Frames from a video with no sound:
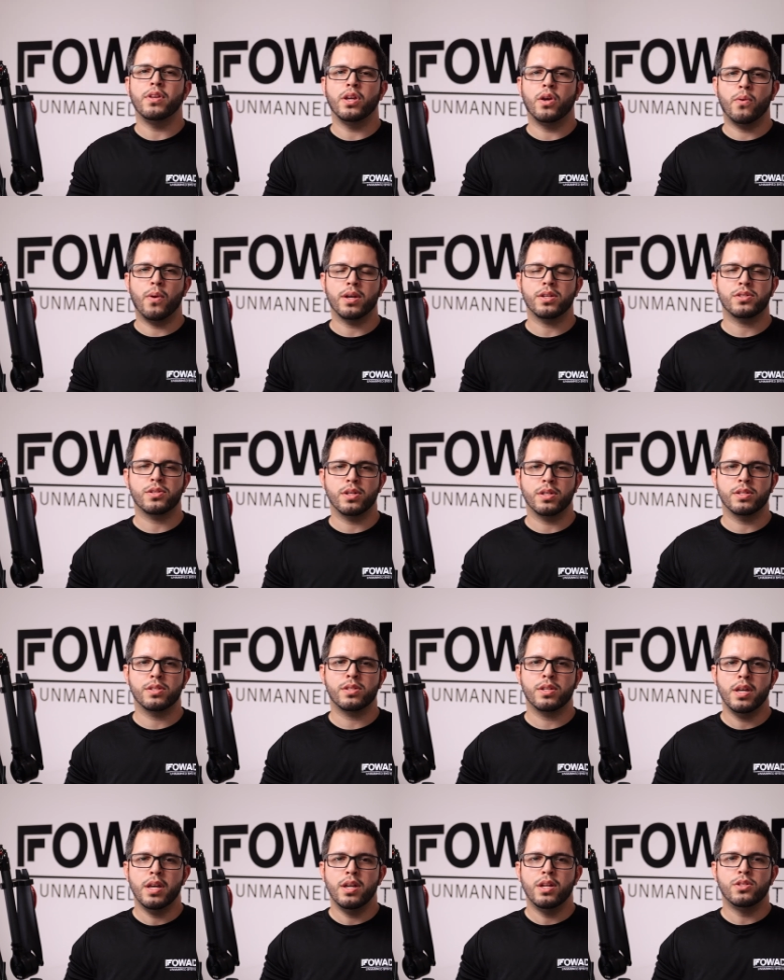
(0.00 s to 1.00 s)
any
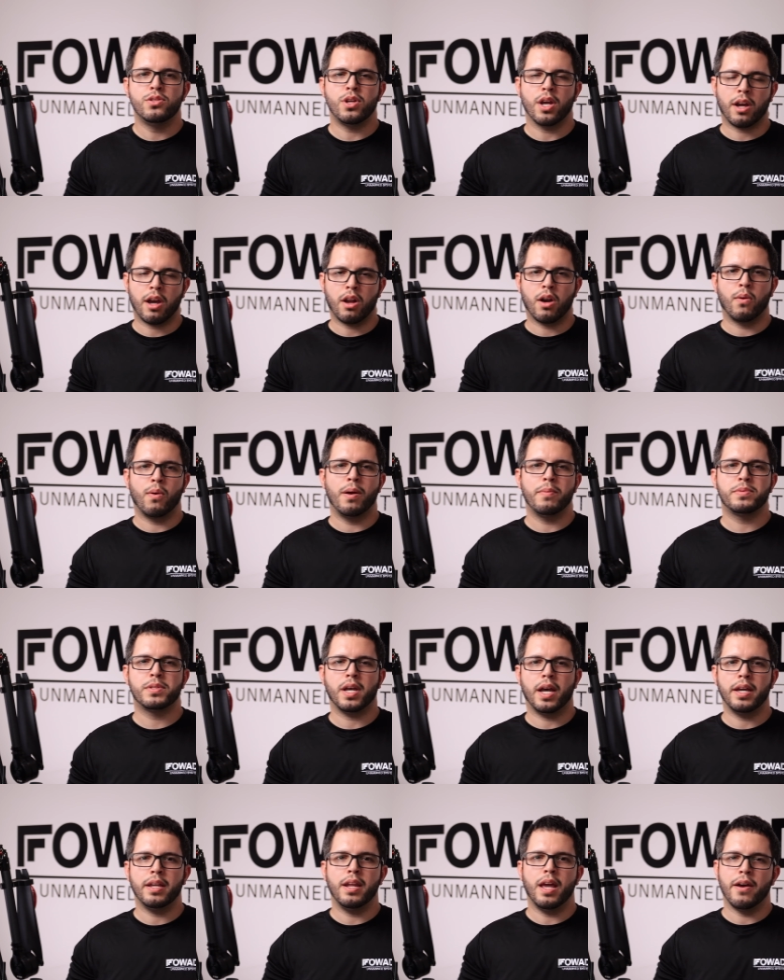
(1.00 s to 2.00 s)
questions, check out our
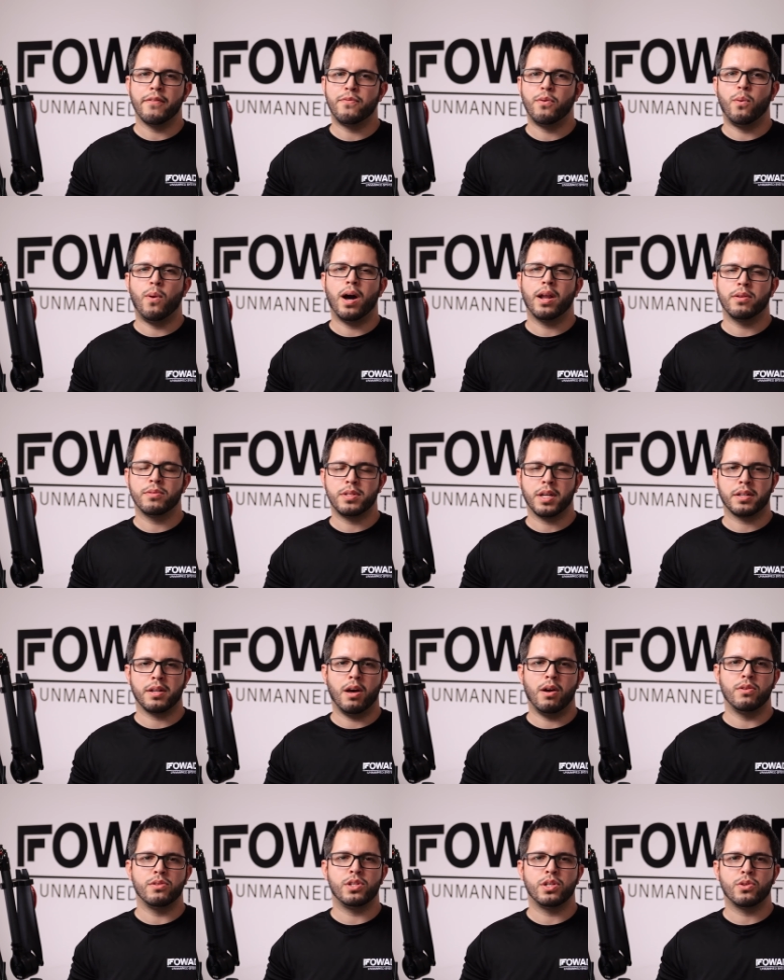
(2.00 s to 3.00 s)
website at
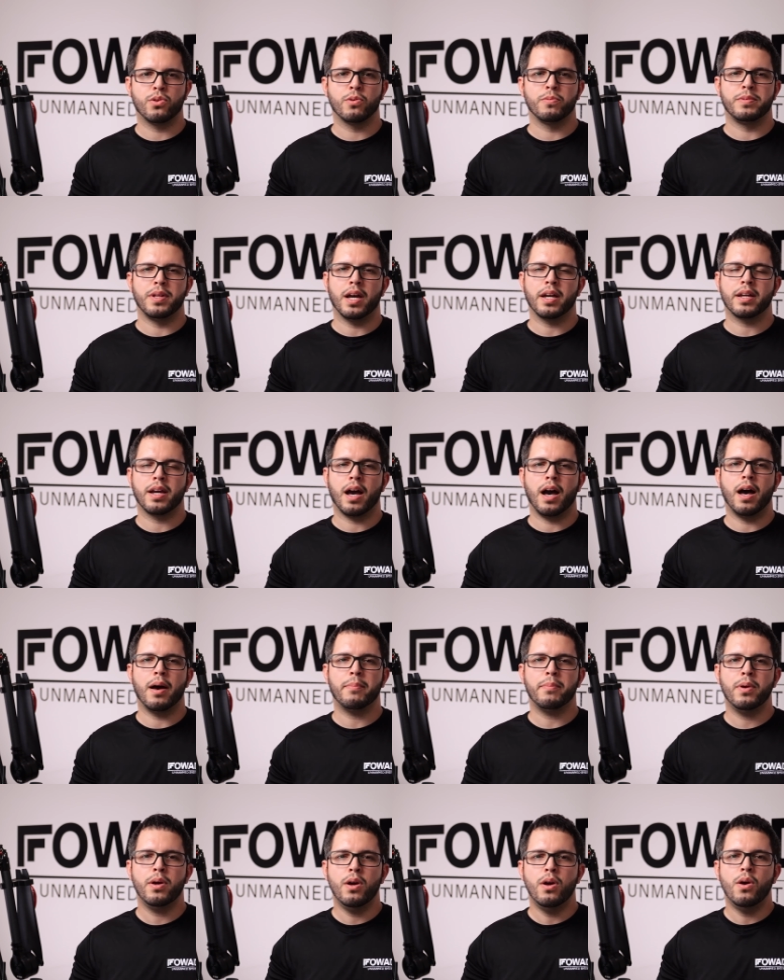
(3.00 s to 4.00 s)

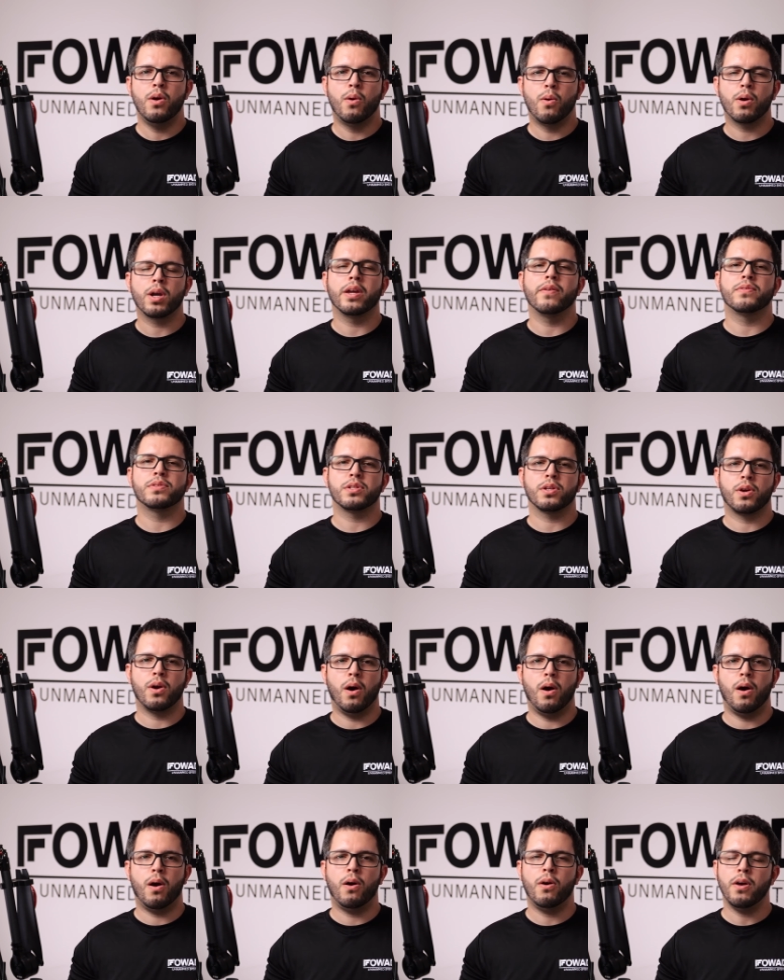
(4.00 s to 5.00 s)
FowadoTechnologyGroup.com or give us a
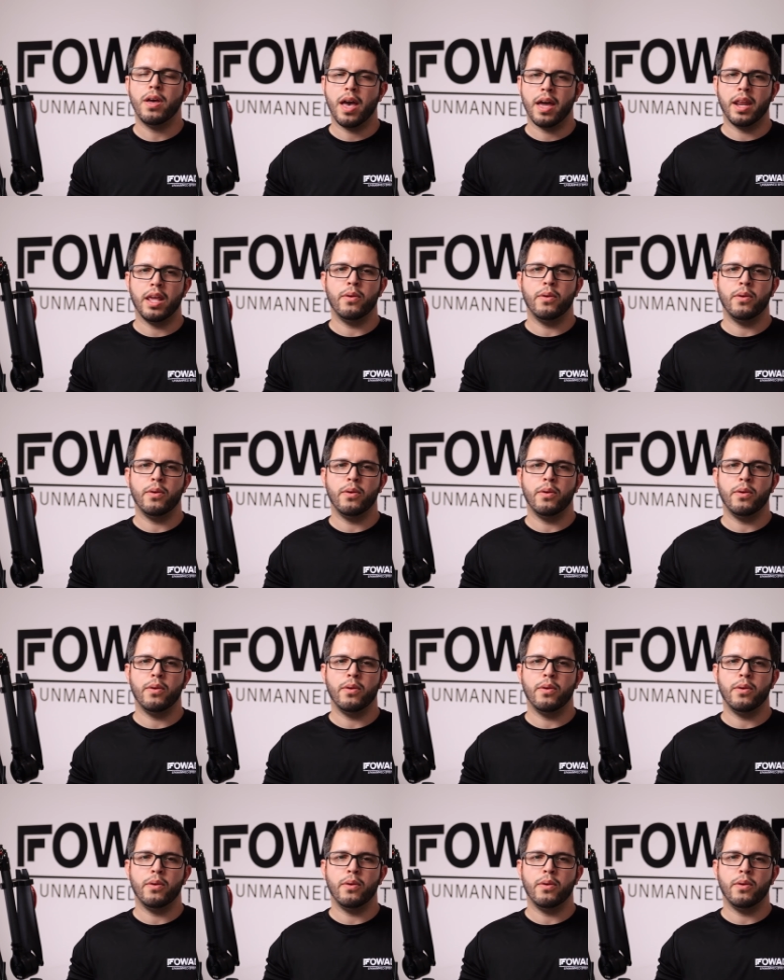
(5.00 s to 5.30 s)
call at